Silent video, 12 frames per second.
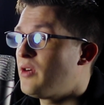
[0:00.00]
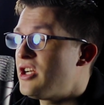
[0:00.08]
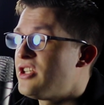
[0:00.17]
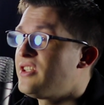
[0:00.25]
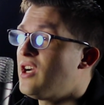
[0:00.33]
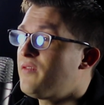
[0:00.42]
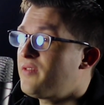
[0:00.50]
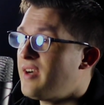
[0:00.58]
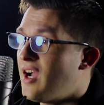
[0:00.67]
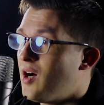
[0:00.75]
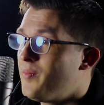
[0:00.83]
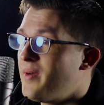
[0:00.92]
reaching out for
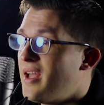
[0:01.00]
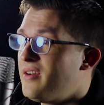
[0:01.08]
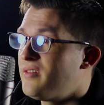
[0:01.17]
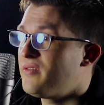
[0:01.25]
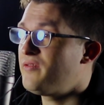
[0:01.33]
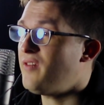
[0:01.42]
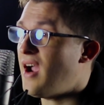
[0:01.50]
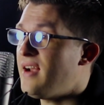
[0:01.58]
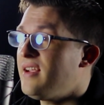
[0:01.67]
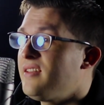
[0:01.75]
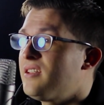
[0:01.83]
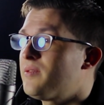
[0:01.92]
help and
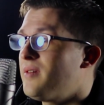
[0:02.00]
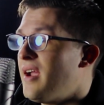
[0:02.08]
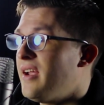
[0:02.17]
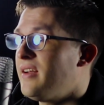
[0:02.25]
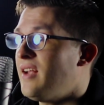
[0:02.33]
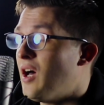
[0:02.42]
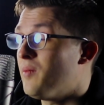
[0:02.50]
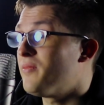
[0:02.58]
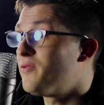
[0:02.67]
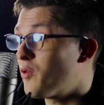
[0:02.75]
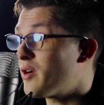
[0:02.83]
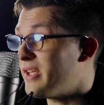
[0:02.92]
finding the right help
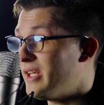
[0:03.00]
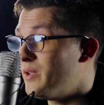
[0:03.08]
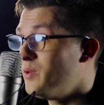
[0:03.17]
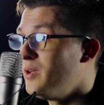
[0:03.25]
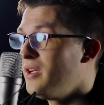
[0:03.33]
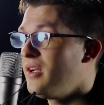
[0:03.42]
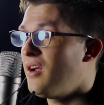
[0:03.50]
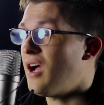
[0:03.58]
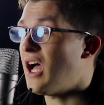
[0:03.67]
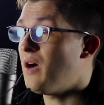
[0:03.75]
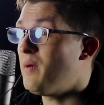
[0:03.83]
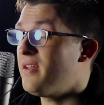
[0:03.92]
for you,
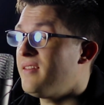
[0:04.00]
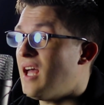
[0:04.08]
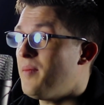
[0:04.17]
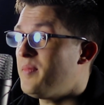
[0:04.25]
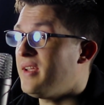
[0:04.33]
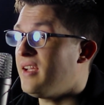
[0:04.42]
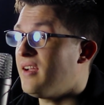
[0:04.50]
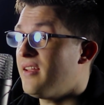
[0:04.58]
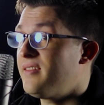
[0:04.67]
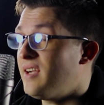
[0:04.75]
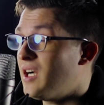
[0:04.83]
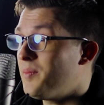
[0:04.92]
whether that be
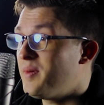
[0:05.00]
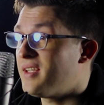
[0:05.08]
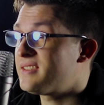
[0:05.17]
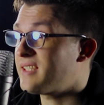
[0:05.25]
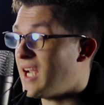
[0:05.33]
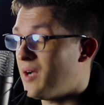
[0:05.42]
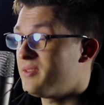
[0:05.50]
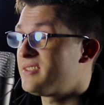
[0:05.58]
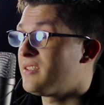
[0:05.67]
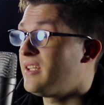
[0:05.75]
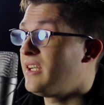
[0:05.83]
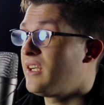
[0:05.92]
a therapist,
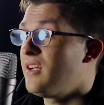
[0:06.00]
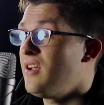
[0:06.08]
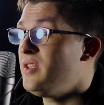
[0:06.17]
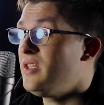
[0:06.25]
counseling,